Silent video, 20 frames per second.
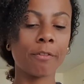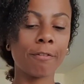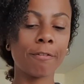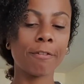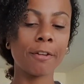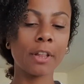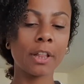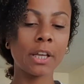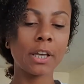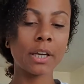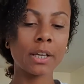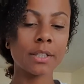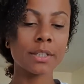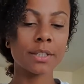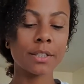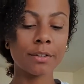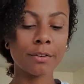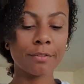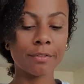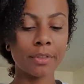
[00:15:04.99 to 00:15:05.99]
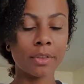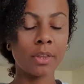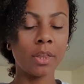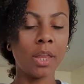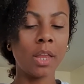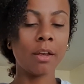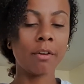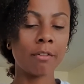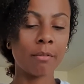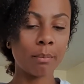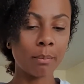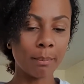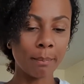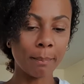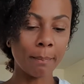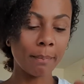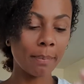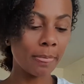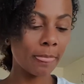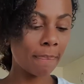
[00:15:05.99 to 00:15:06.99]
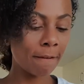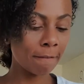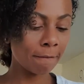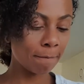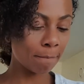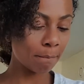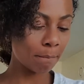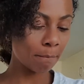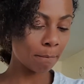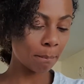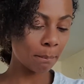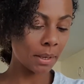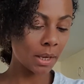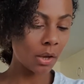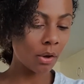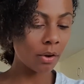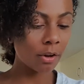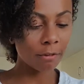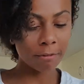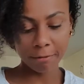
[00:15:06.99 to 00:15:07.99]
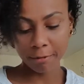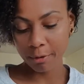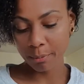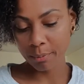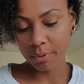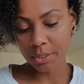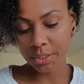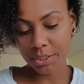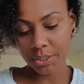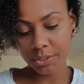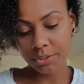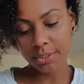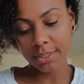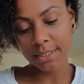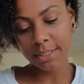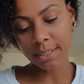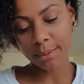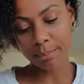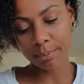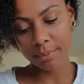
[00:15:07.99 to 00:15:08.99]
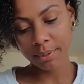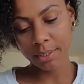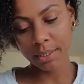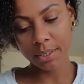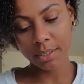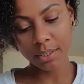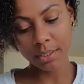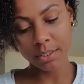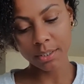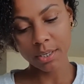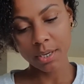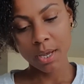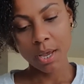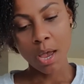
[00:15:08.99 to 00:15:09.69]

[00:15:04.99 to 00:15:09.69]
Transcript: feeling as if the male and female are still separated,